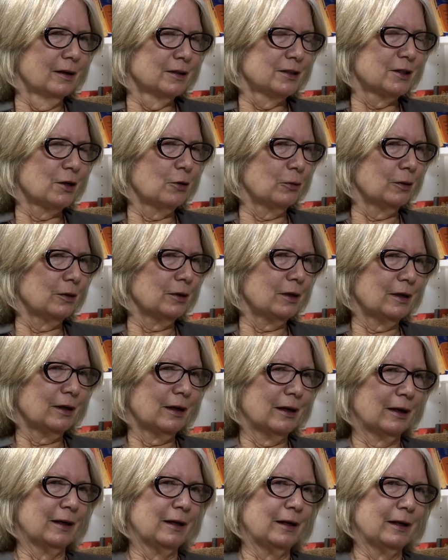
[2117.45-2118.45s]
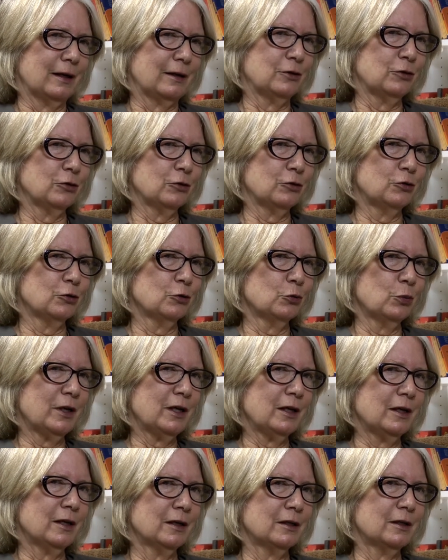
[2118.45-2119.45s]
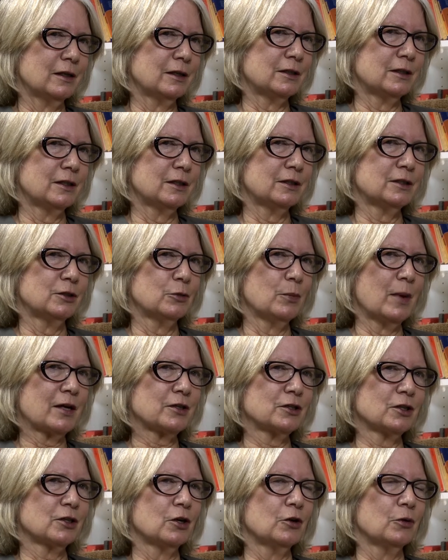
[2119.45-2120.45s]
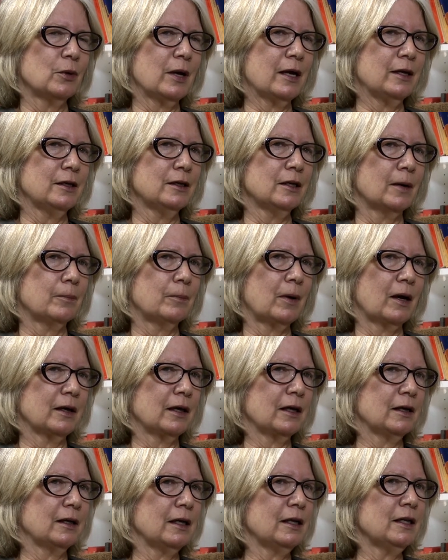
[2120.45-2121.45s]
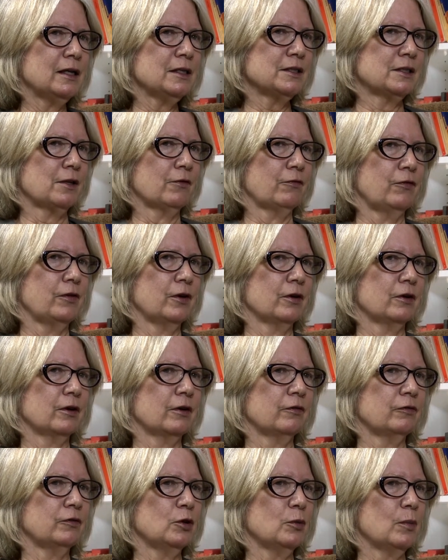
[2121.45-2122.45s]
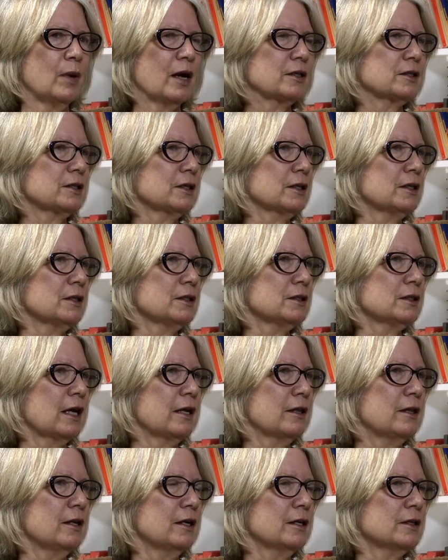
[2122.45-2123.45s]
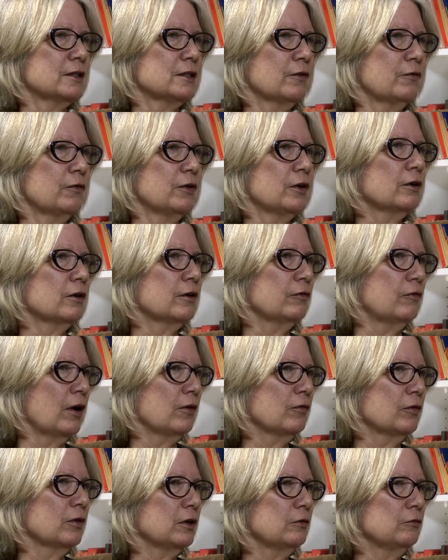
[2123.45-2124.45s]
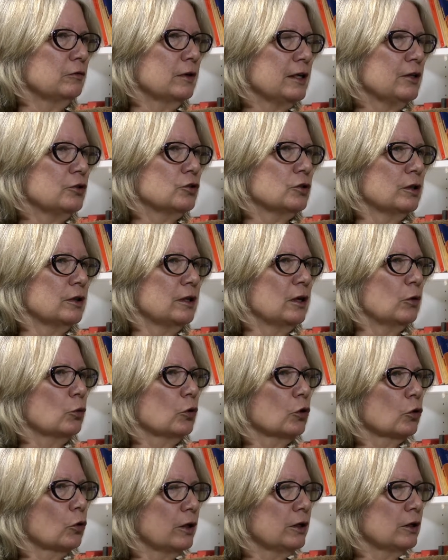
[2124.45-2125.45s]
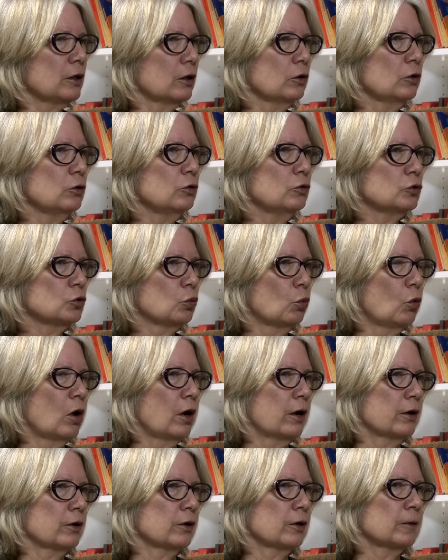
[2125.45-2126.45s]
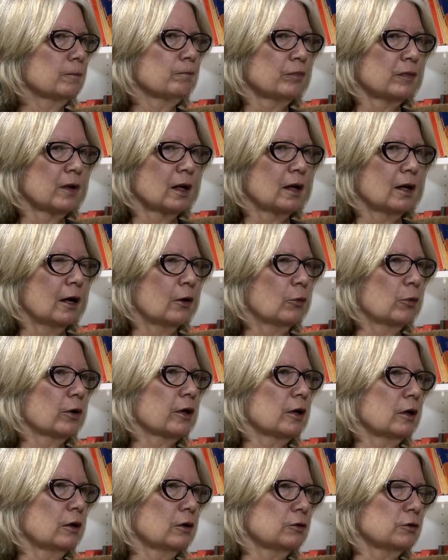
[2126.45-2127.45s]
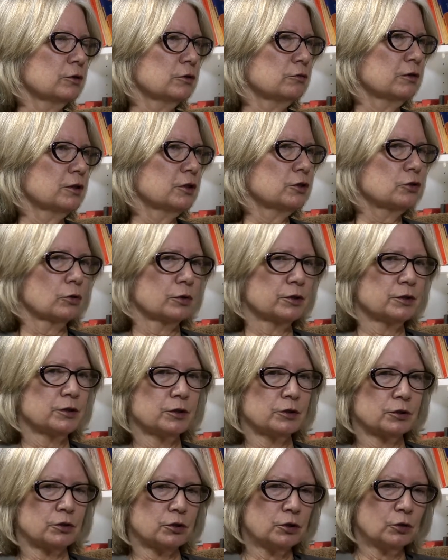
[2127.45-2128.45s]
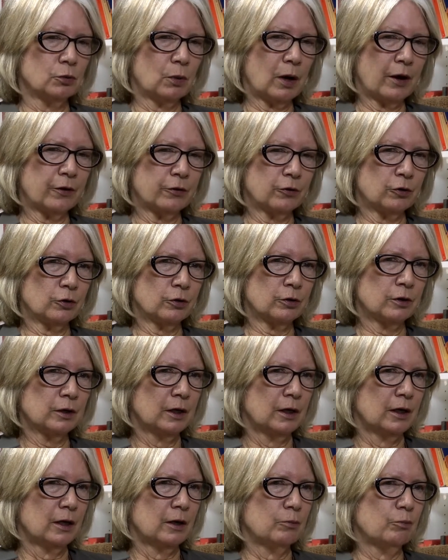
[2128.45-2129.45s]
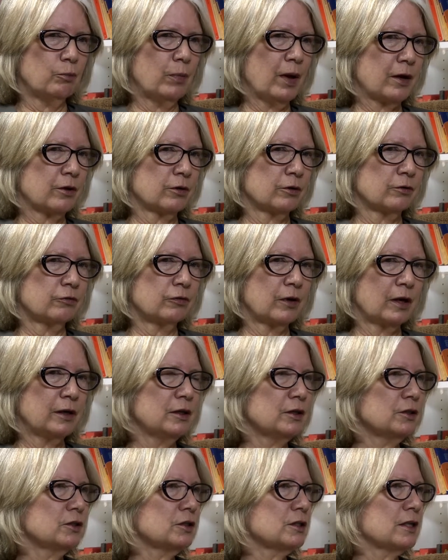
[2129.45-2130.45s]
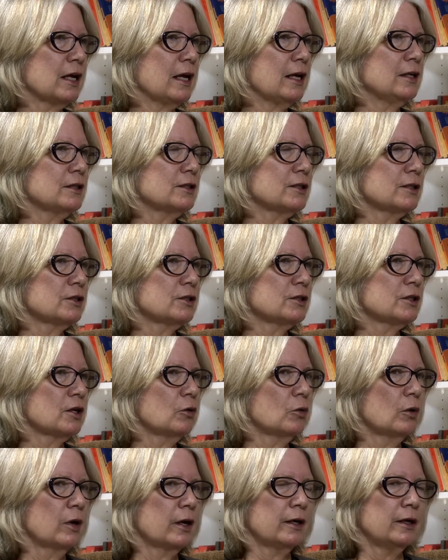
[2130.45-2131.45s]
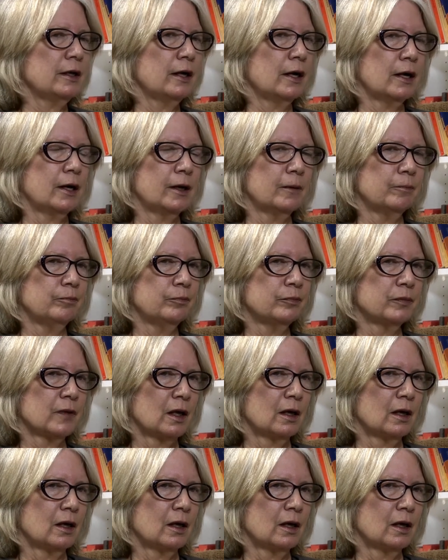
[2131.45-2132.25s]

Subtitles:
So does New Mexico end up, it is the fear of New Mexicans, I think. It's the fear of every region that we're going to lose water and we're going to lose resources to other better funded states and so on.